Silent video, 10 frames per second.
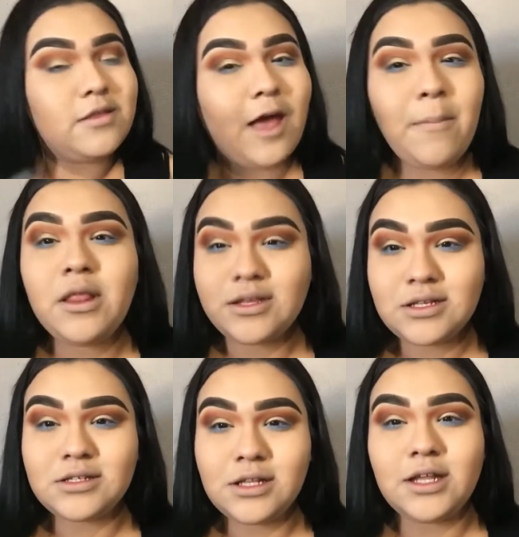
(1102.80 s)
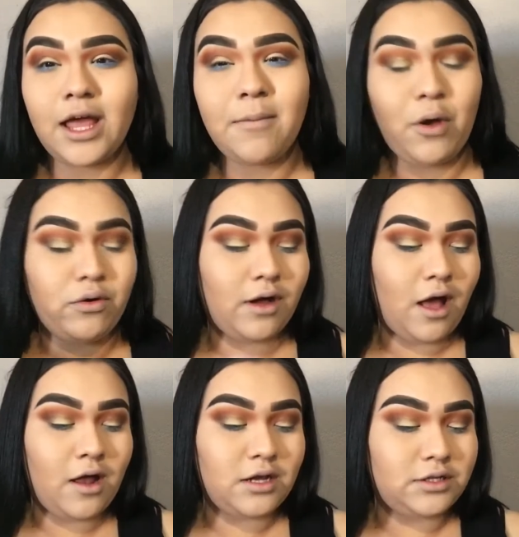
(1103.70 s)
Tell me this doesn't look like a
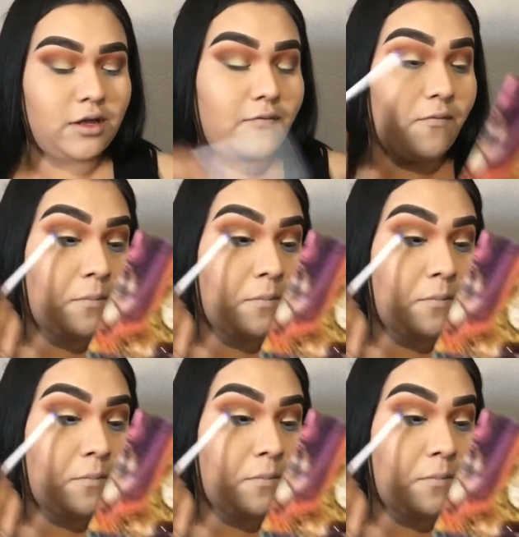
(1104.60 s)
Pocahontas look.